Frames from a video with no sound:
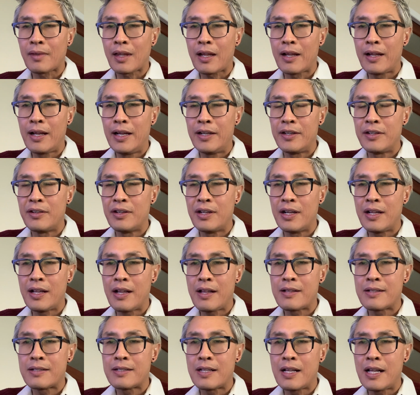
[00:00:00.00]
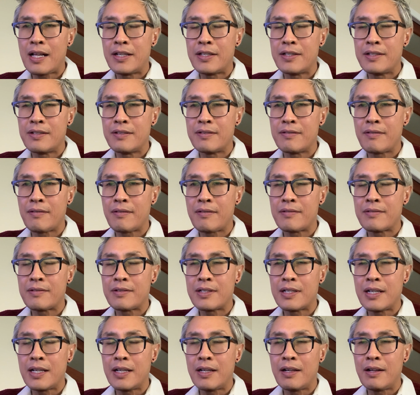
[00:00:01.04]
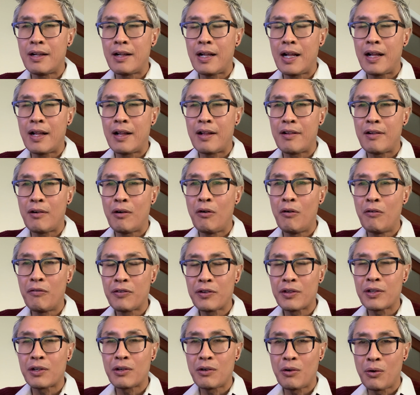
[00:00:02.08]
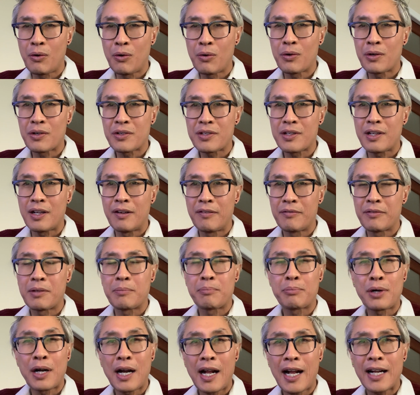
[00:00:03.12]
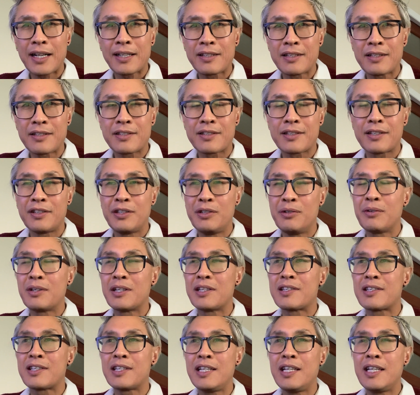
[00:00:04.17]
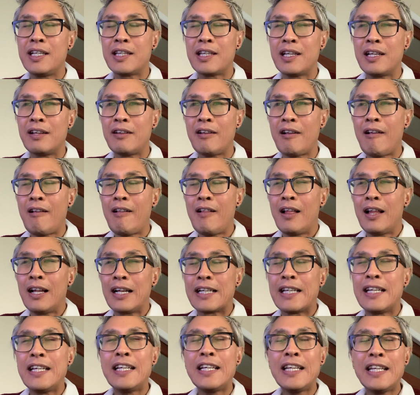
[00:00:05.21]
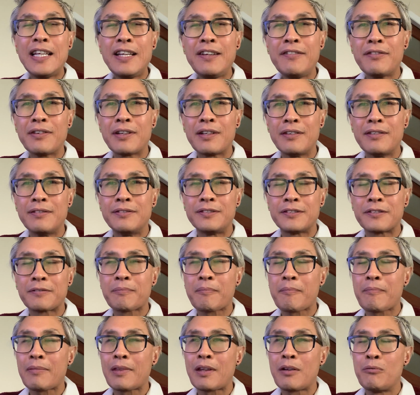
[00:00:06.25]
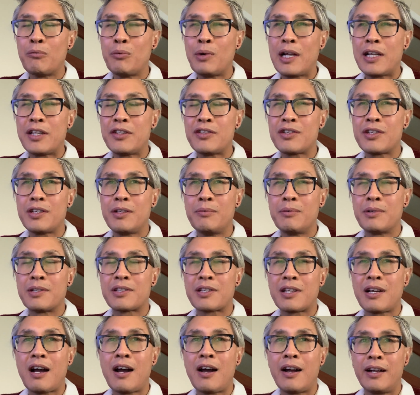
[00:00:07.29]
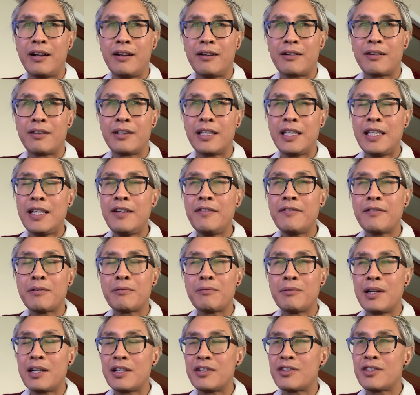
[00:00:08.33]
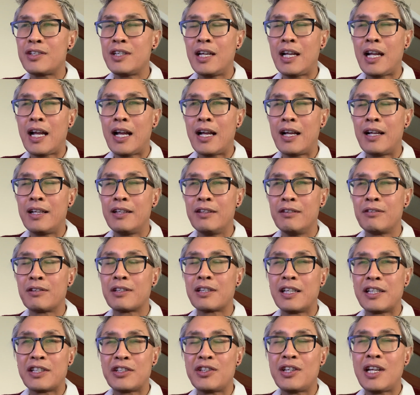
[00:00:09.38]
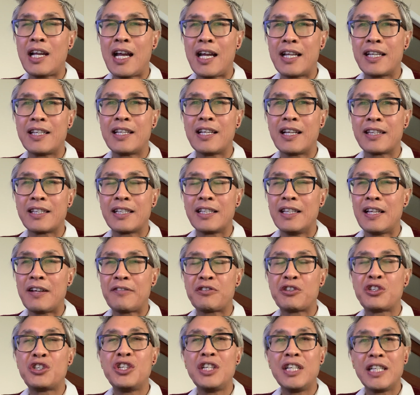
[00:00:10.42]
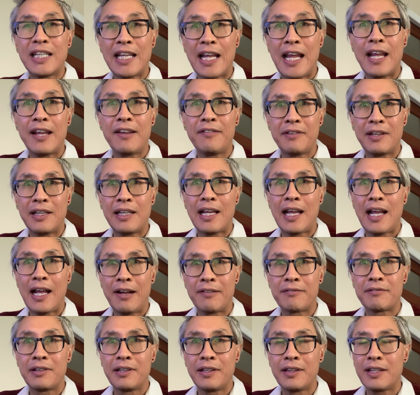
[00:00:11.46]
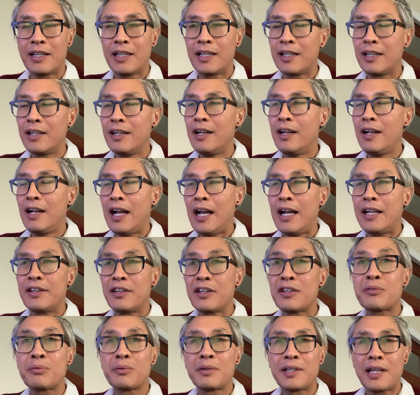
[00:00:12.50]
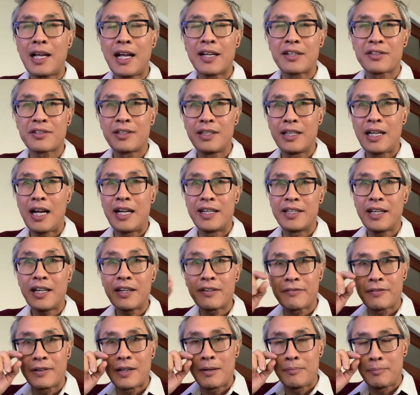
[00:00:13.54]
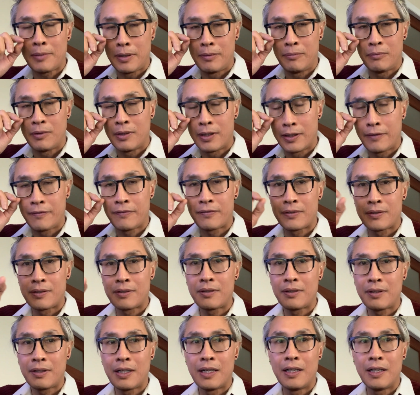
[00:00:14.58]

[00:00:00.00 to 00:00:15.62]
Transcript: and and over the course of the practice, you could see that, like, even when she was tired, even when it looked like she had nothing left, she gave it everything. And this was actually identified by one of her